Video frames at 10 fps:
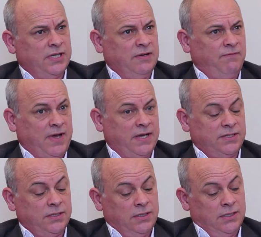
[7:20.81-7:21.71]
And in
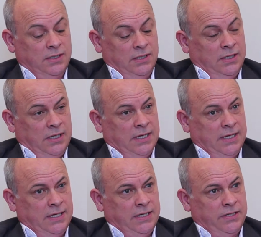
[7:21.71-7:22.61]
fact,
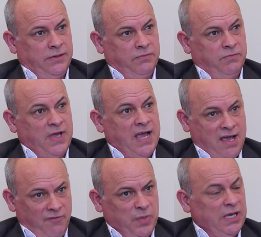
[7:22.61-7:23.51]
there
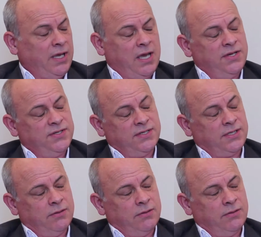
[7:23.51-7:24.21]
have been cases.